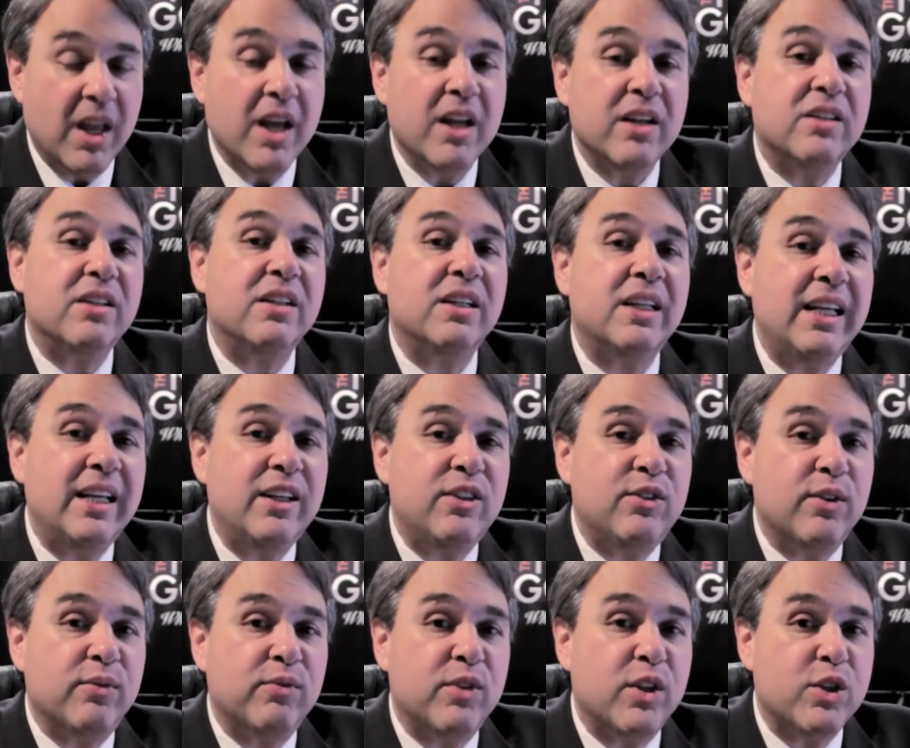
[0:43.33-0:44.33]
to each
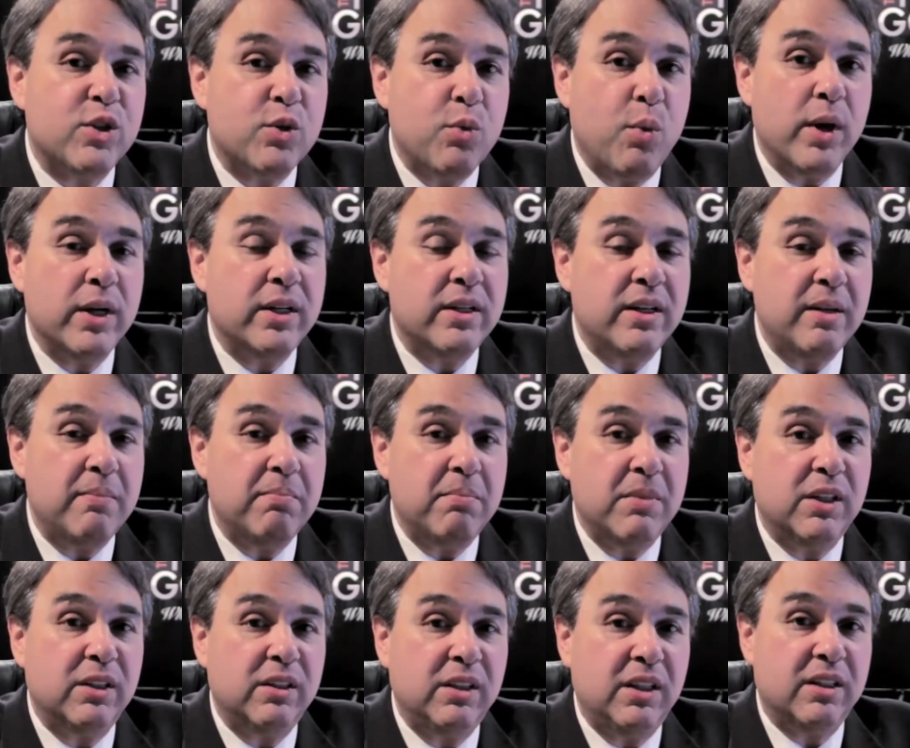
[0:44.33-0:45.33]
of the 20
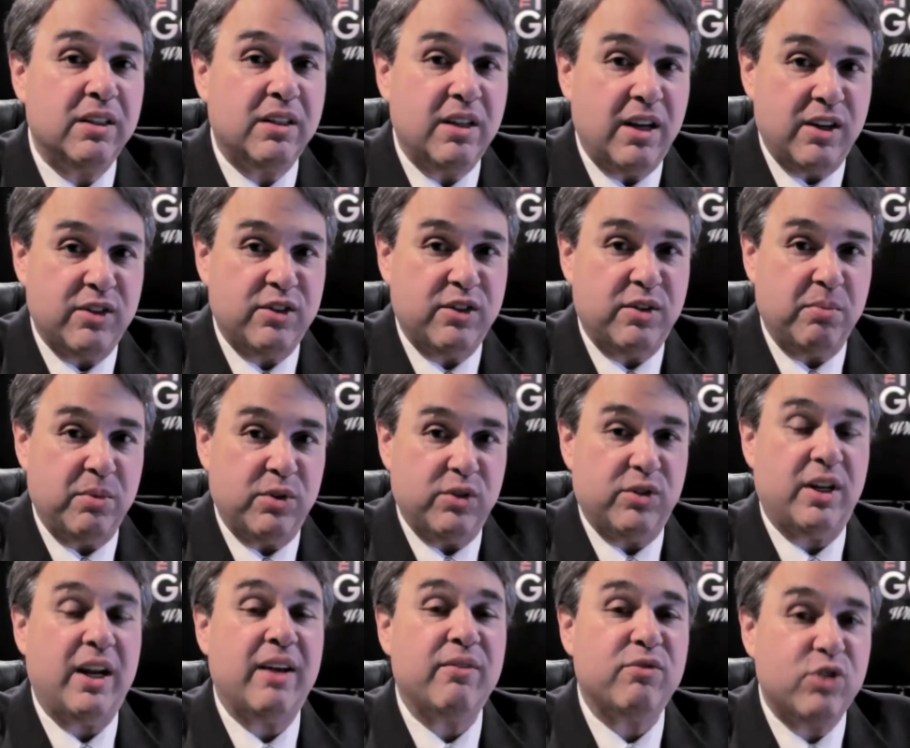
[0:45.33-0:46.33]
million customers
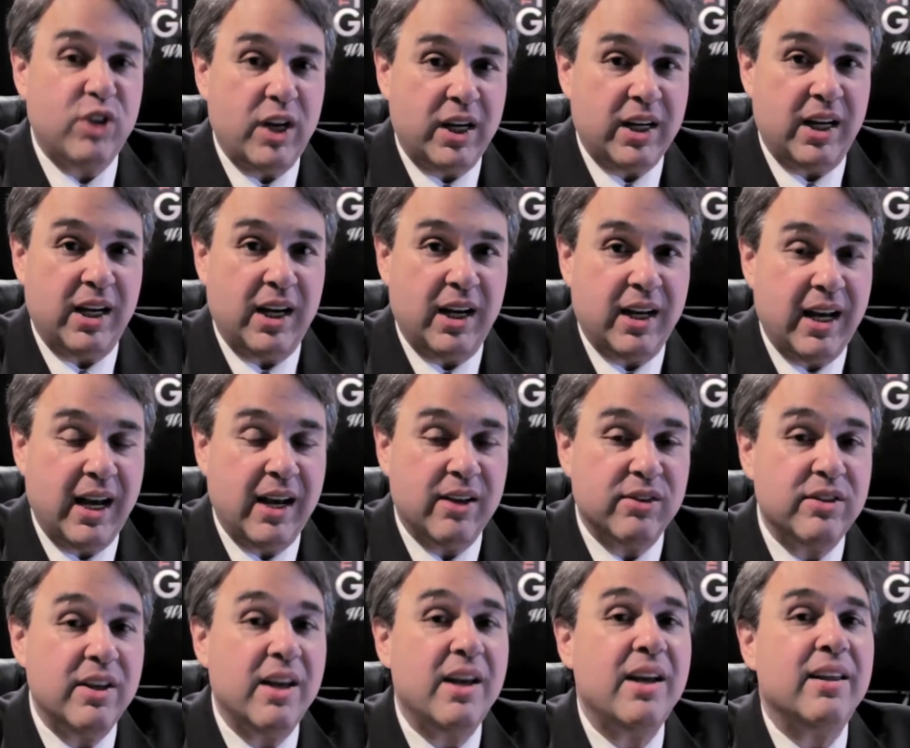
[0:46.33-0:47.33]
that have checking accounts,